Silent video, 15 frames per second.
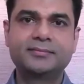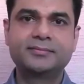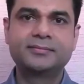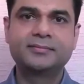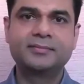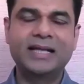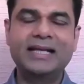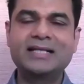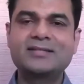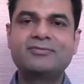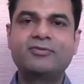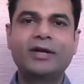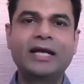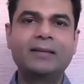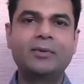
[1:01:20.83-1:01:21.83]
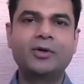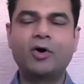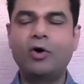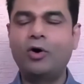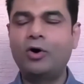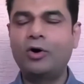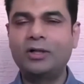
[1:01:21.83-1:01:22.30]
Let us forget about
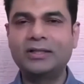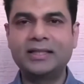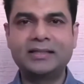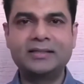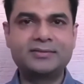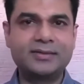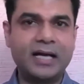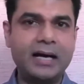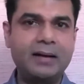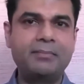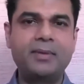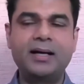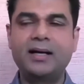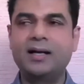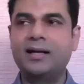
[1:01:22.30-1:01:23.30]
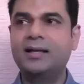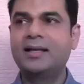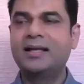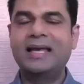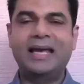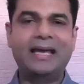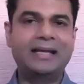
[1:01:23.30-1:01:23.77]
all the drama
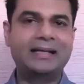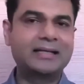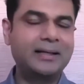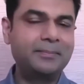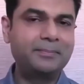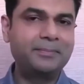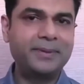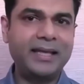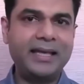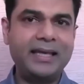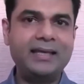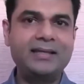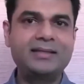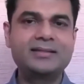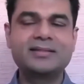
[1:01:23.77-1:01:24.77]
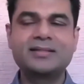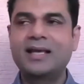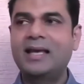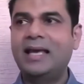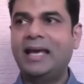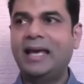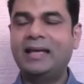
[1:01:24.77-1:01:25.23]
and complaints
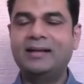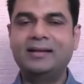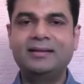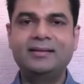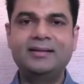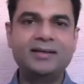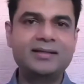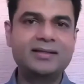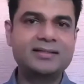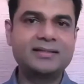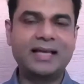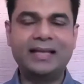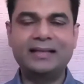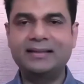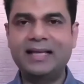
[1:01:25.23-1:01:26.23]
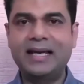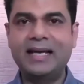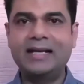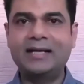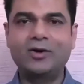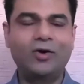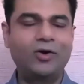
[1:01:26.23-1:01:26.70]
and this and
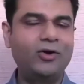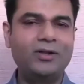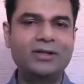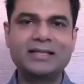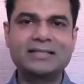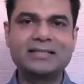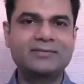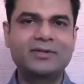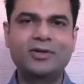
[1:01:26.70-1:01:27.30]
that and all the stuff.